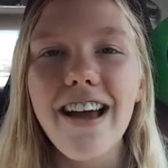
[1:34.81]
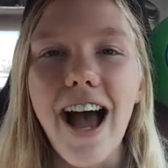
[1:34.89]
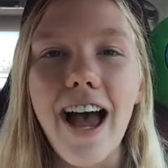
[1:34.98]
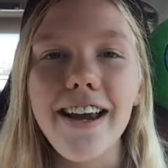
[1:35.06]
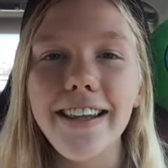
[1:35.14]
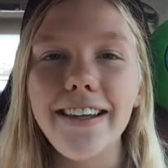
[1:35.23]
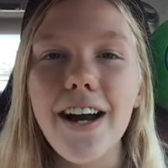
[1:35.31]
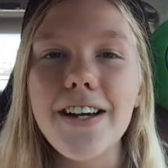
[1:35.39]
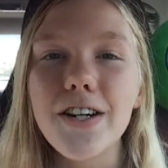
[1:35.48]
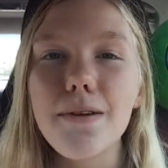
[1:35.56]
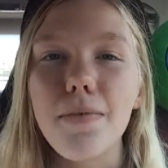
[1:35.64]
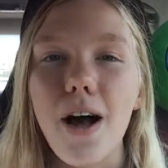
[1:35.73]
I get the
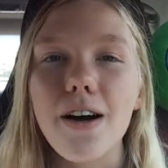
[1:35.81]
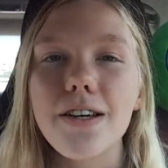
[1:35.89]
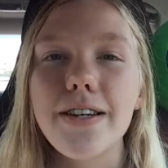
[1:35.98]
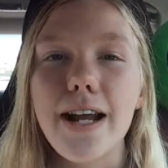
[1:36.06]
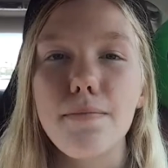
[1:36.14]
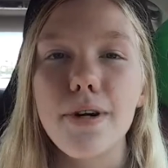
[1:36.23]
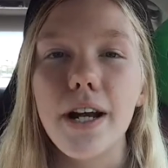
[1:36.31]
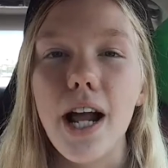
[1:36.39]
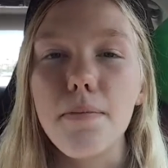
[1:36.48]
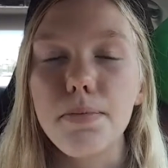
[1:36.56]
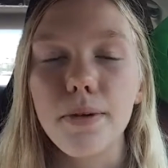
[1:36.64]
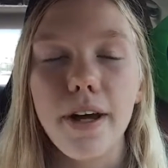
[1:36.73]
ice cream box, and I bring it
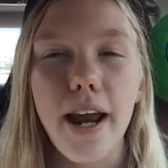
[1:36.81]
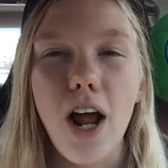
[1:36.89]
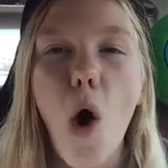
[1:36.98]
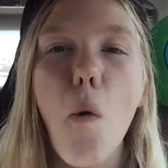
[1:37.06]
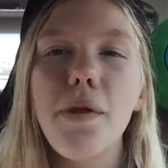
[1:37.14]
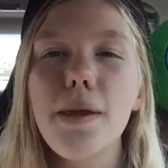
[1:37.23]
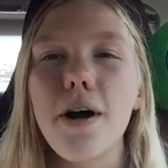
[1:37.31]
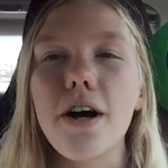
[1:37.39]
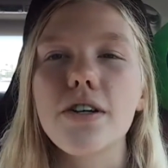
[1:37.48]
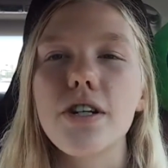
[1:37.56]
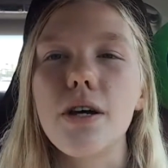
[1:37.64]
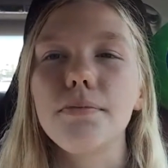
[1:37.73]
up, and I open the
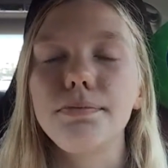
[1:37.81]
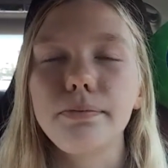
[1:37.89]
box up,